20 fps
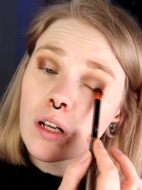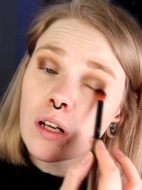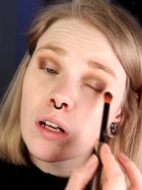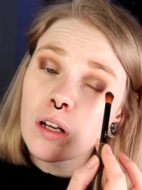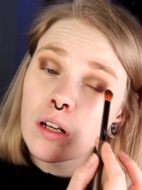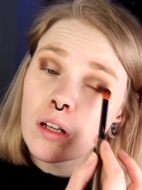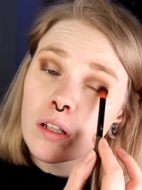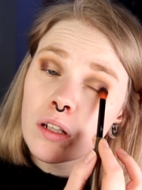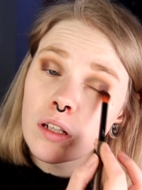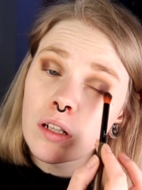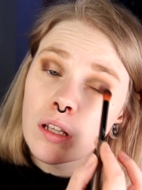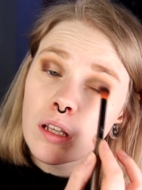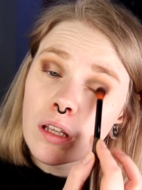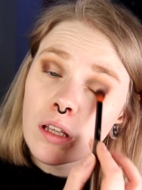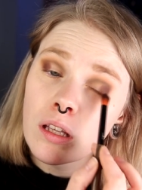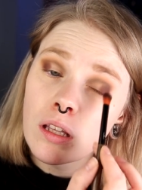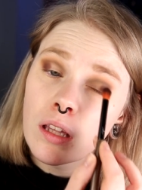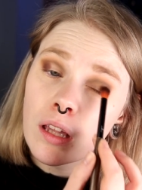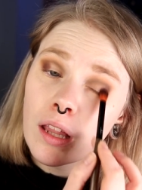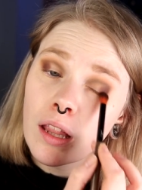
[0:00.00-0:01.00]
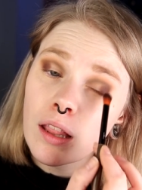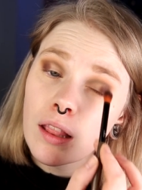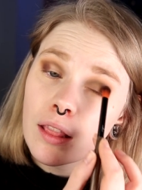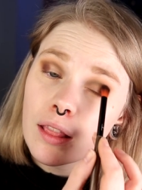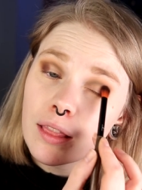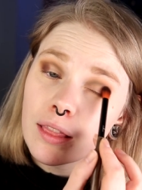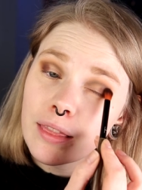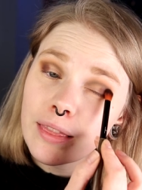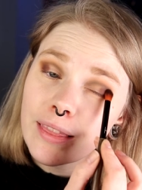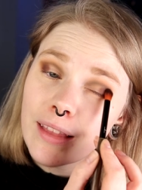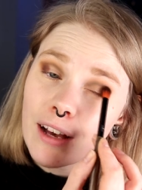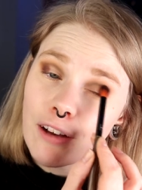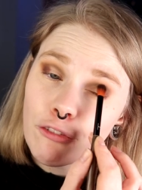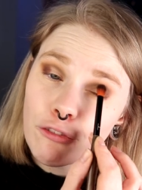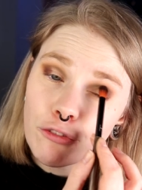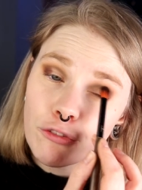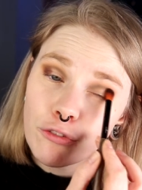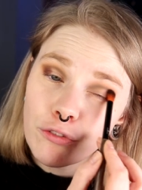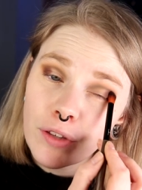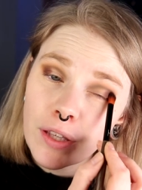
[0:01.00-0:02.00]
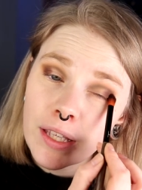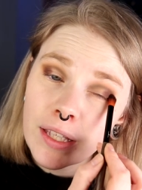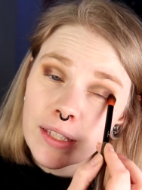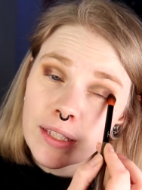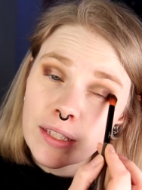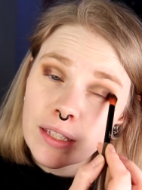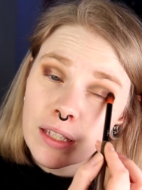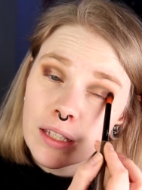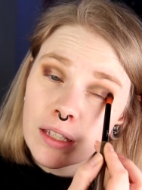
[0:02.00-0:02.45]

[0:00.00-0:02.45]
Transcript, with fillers: on nothing.